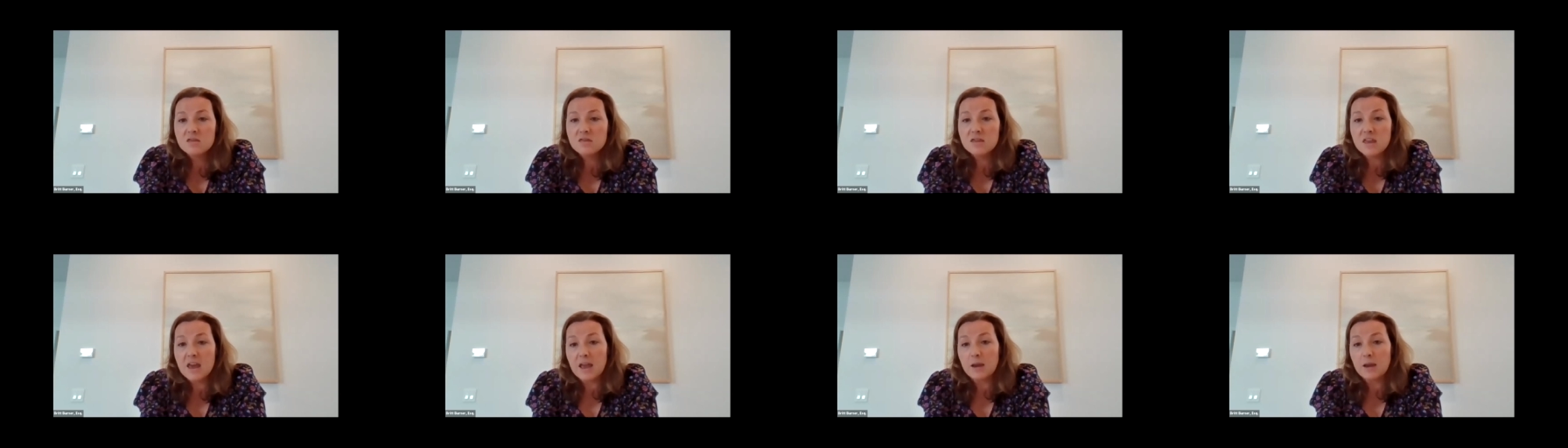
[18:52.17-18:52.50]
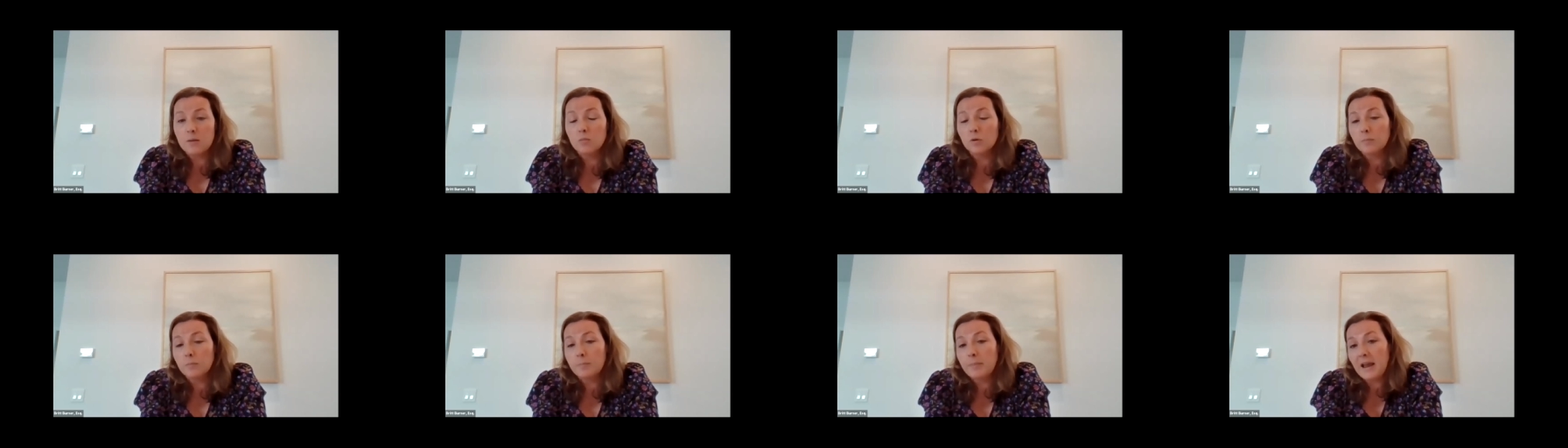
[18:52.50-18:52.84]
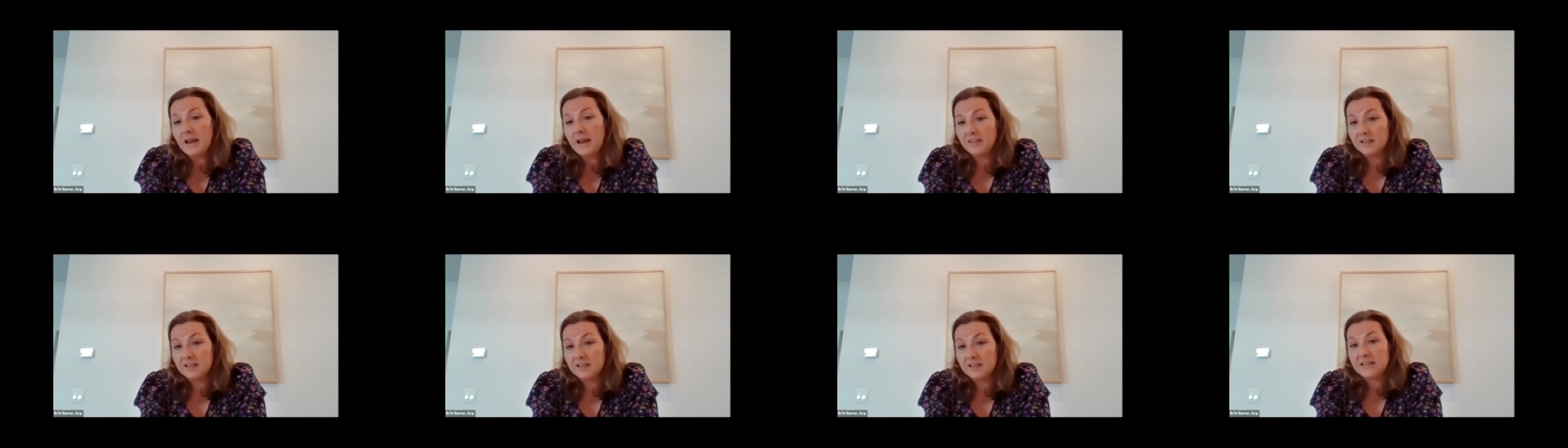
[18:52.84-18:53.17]
they will
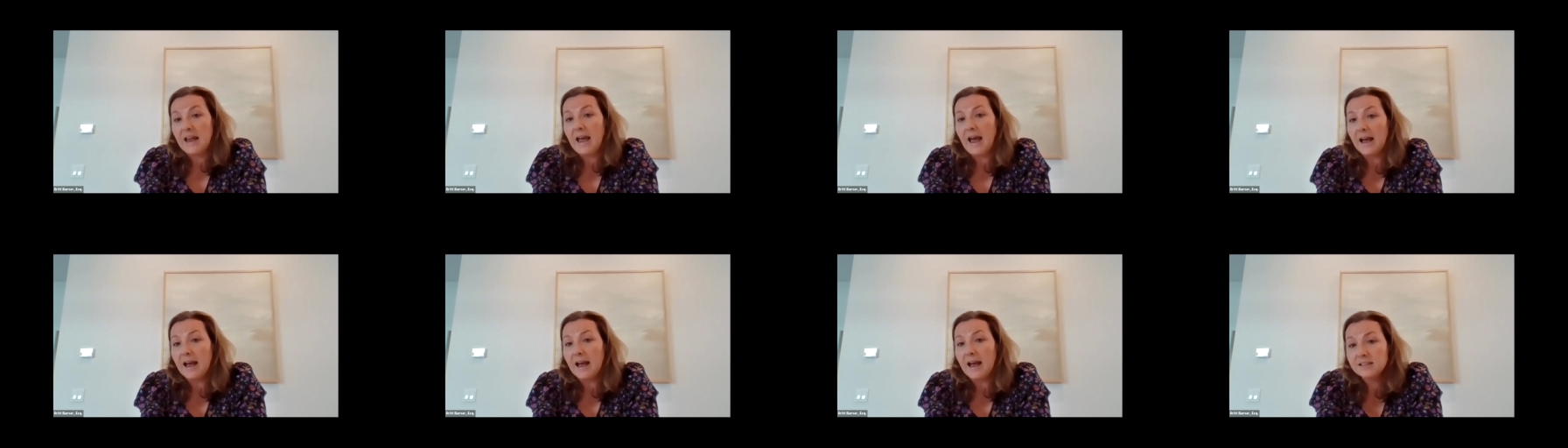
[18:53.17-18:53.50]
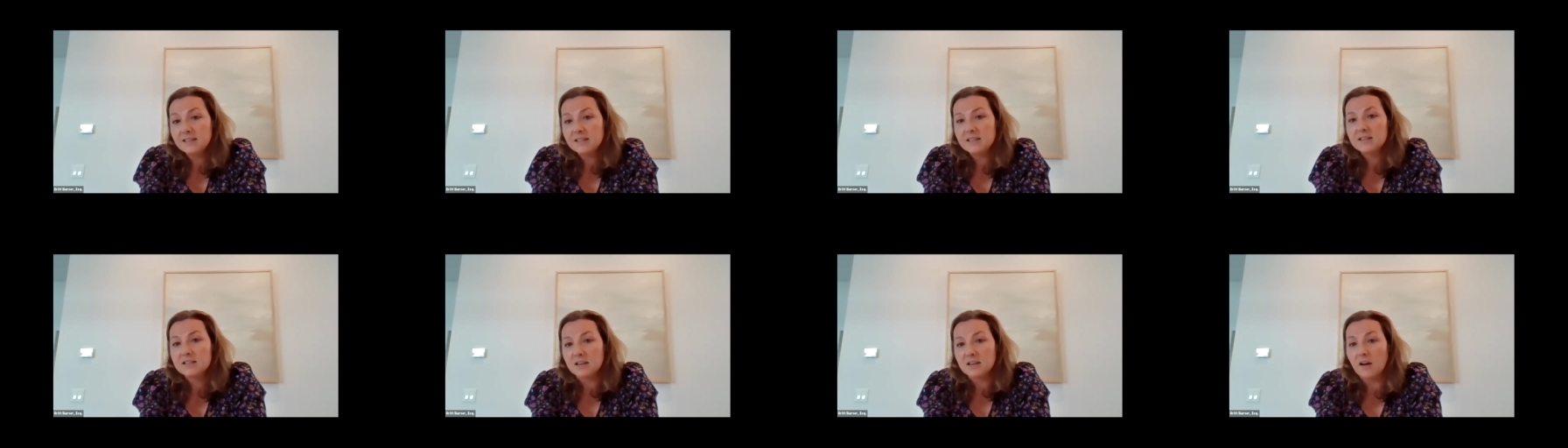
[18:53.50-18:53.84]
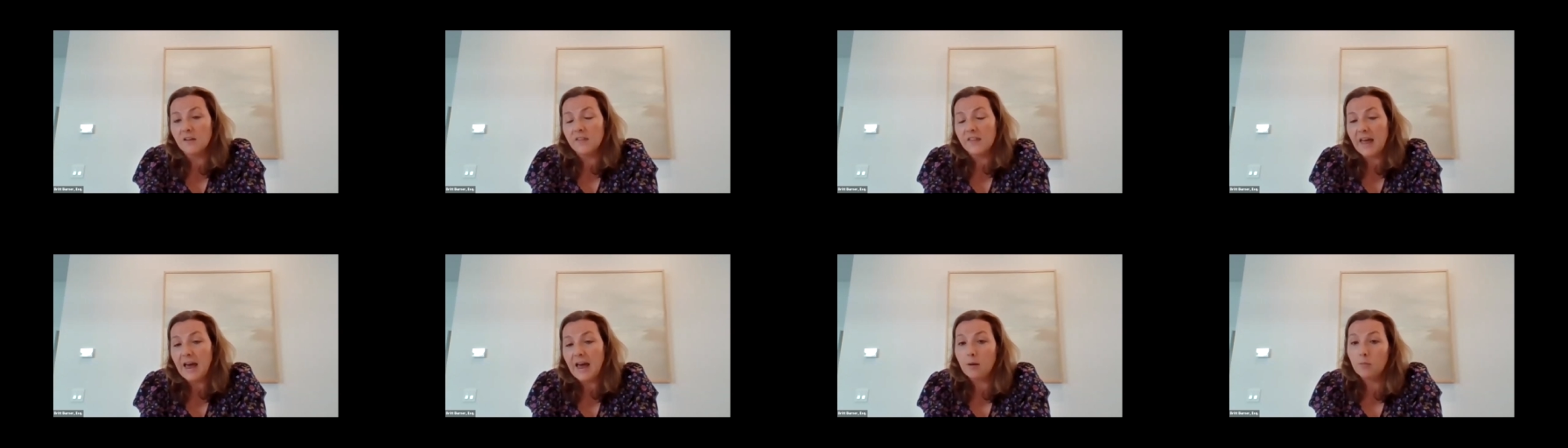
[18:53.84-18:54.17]
pay the taxes
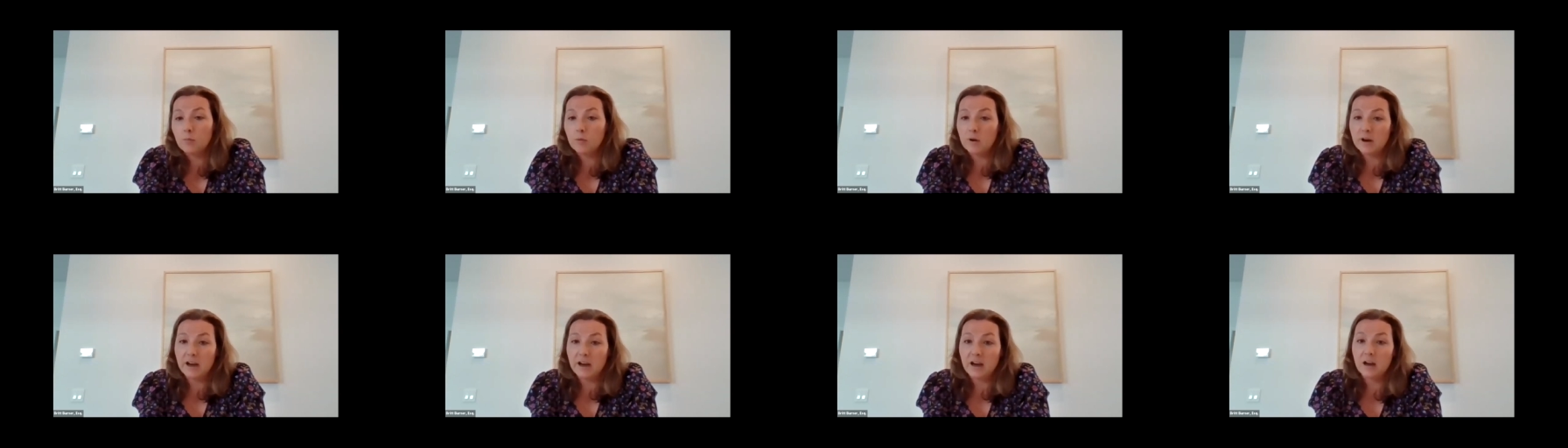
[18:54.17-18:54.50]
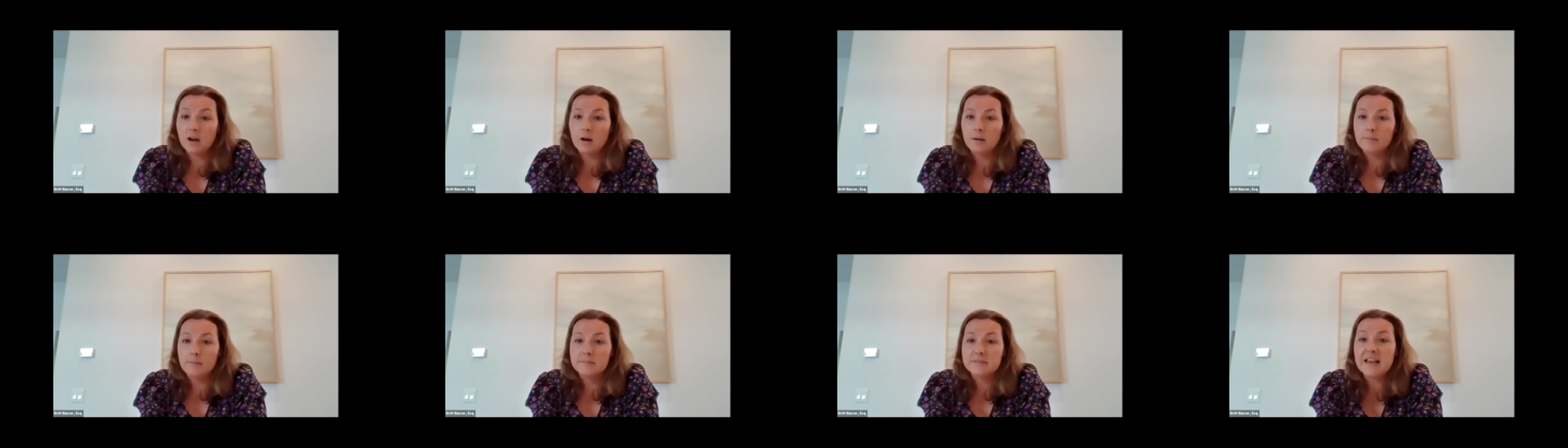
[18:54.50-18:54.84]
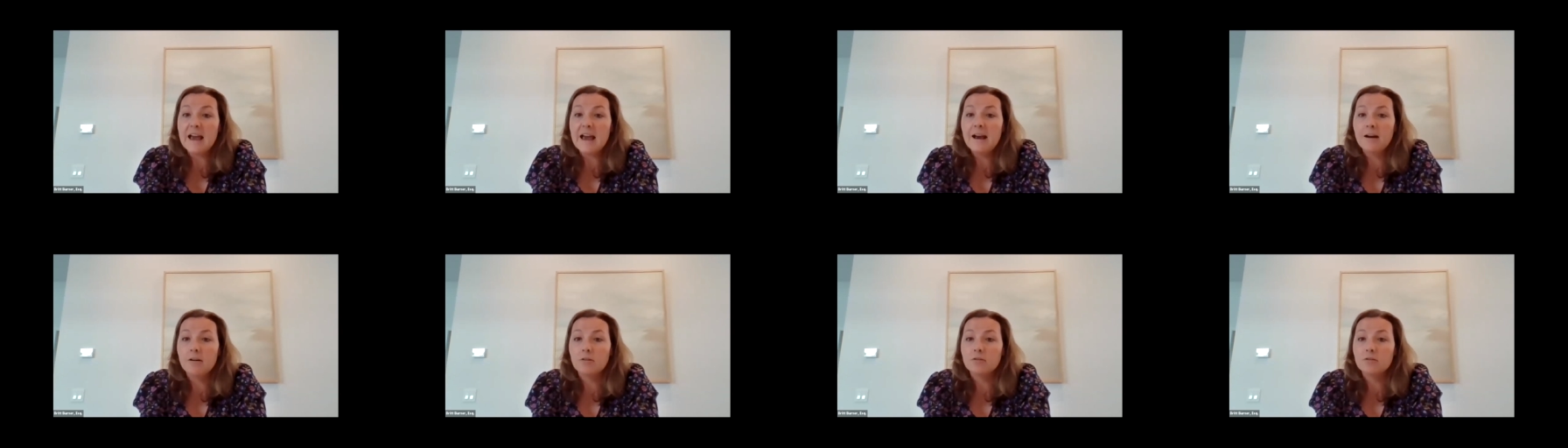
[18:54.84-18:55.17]
on that when it comes
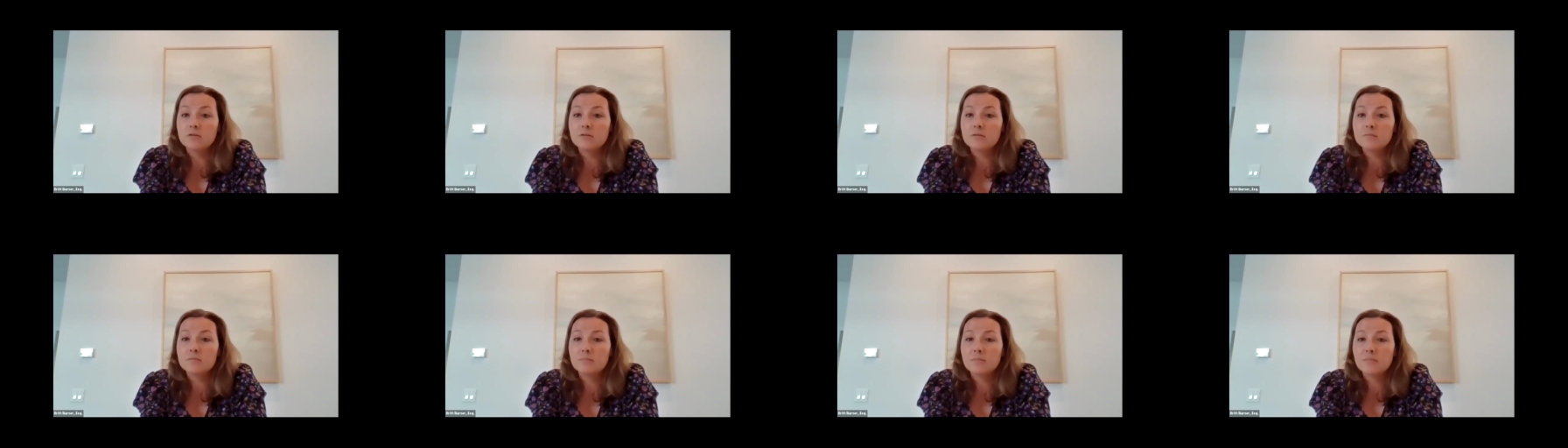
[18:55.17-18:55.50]
out,